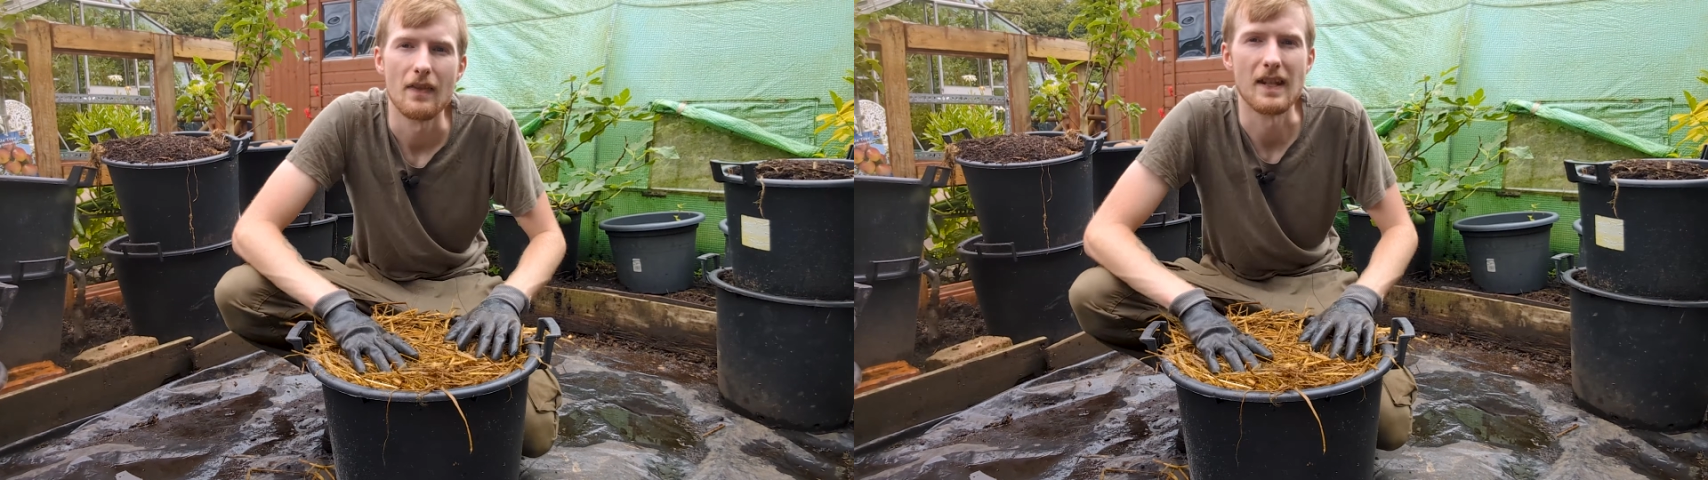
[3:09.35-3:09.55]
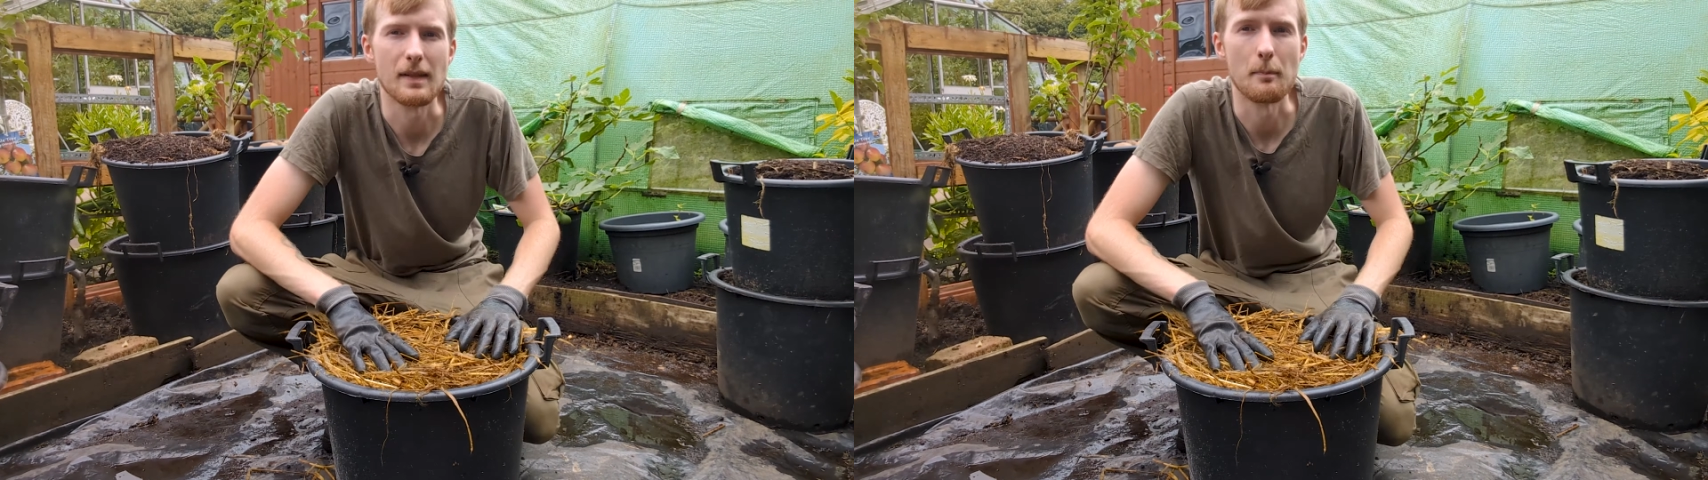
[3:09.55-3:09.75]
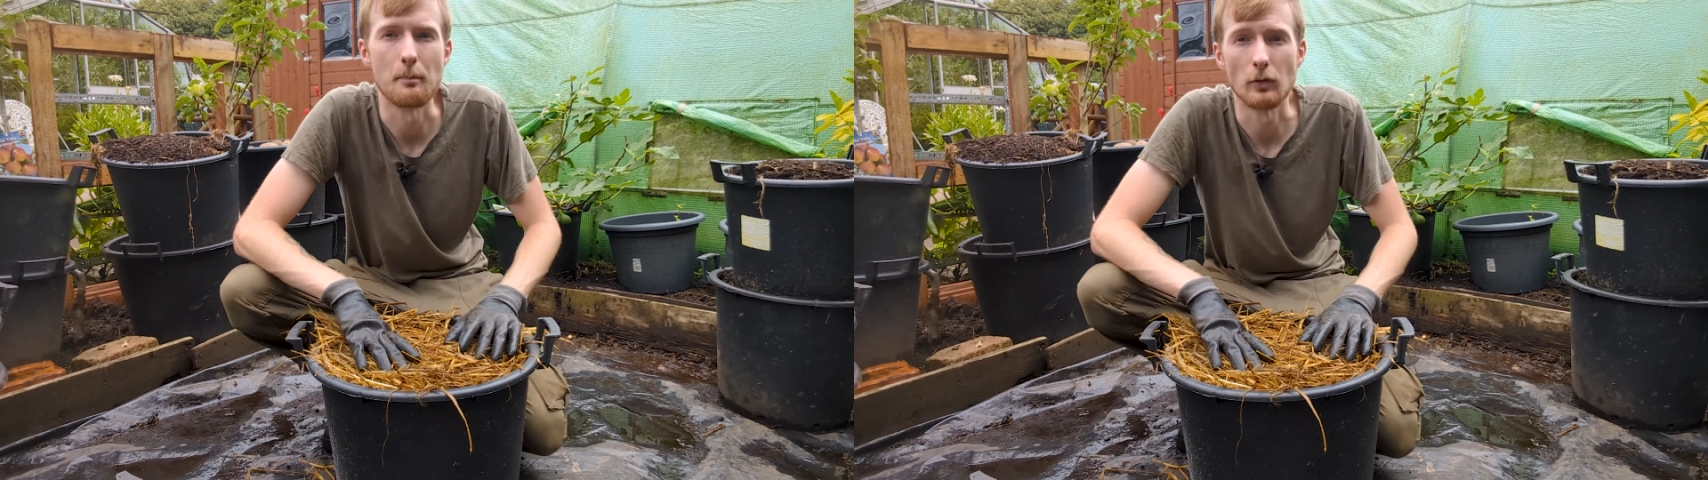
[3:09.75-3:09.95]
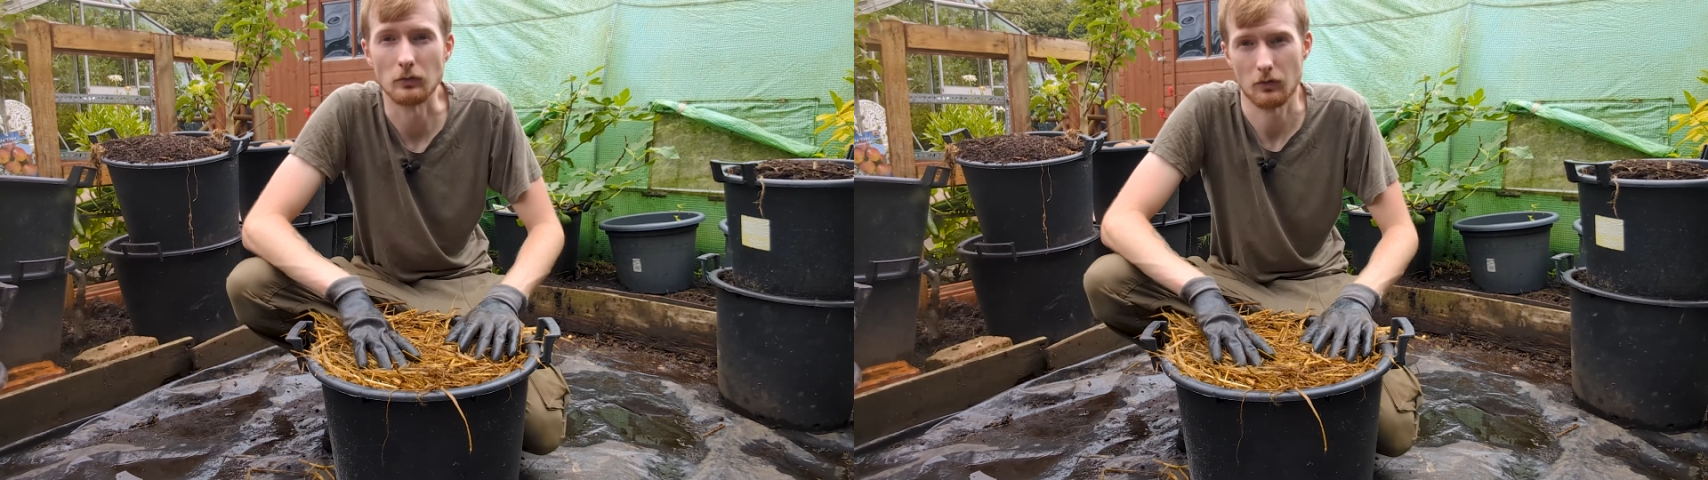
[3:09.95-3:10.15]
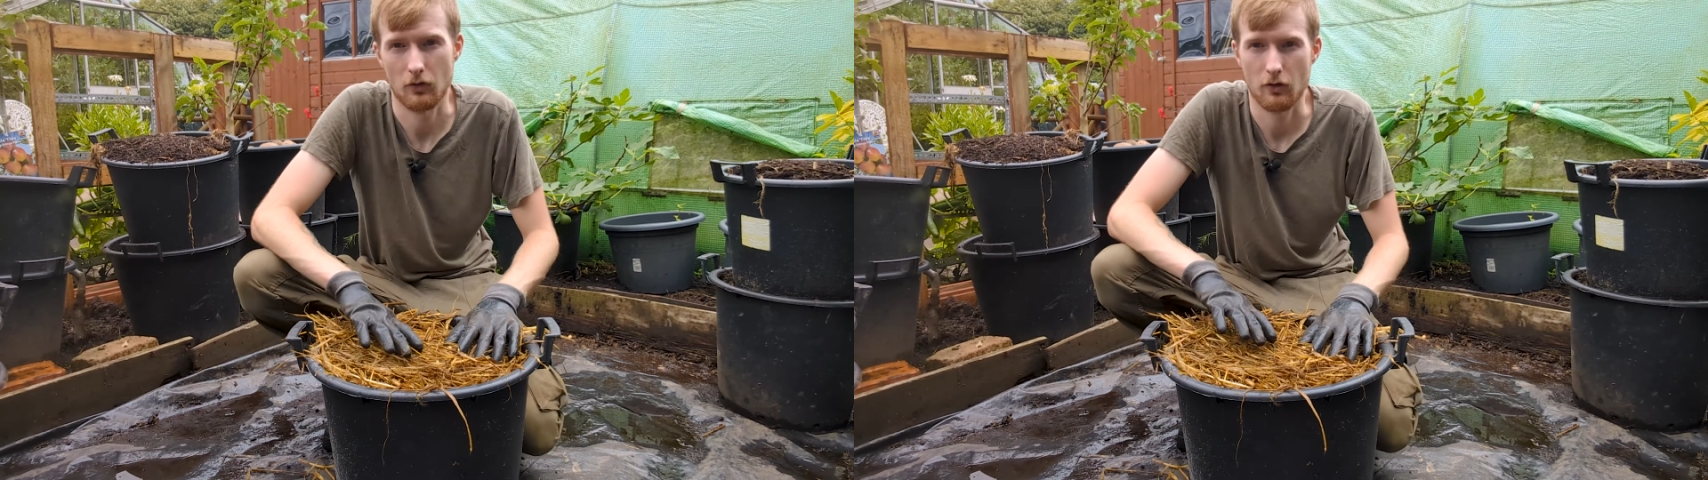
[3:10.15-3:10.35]
this
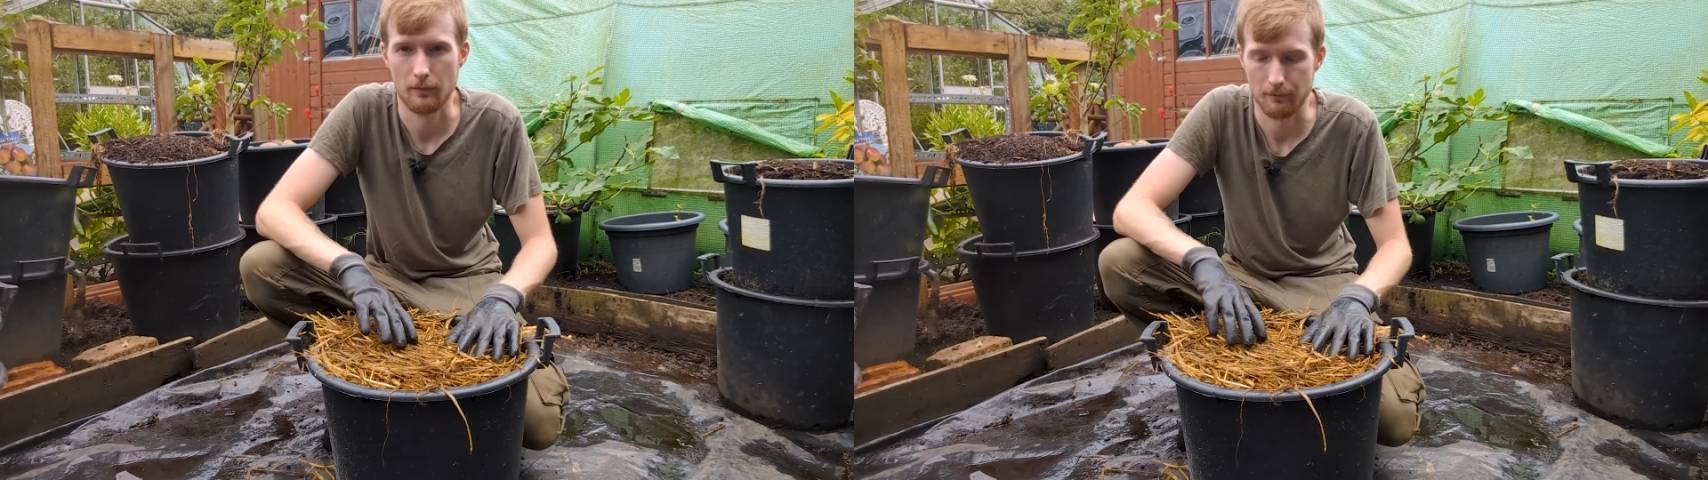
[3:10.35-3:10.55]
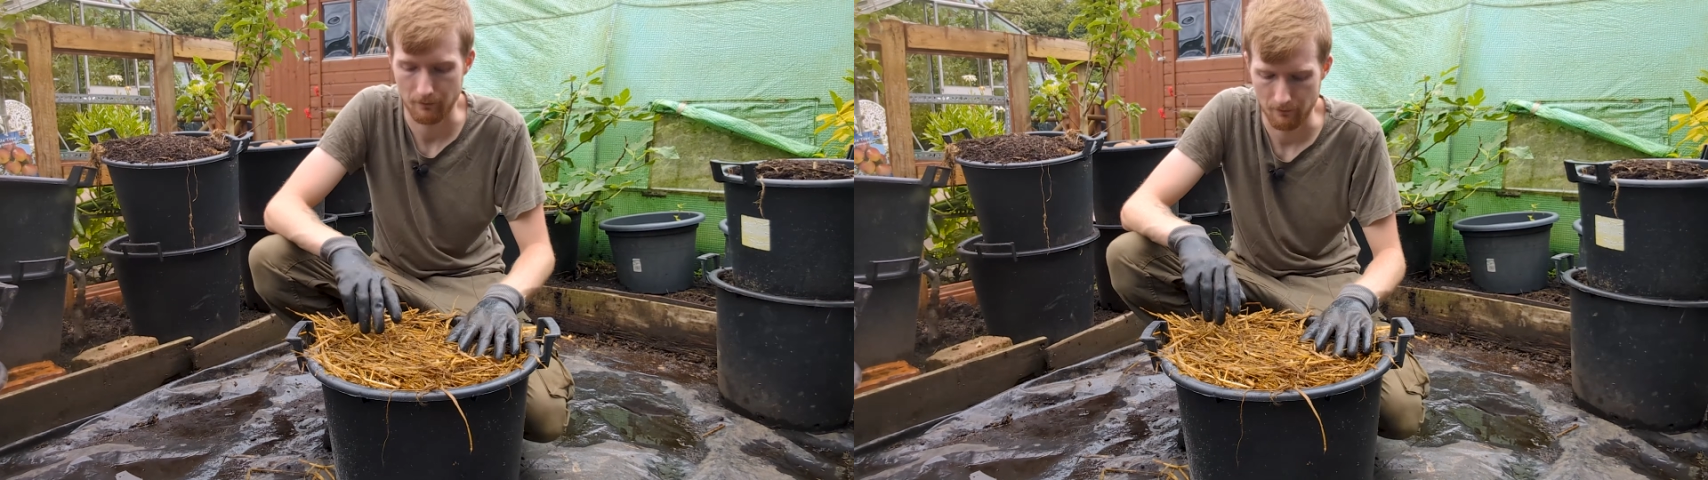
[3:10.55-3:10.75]
mulch.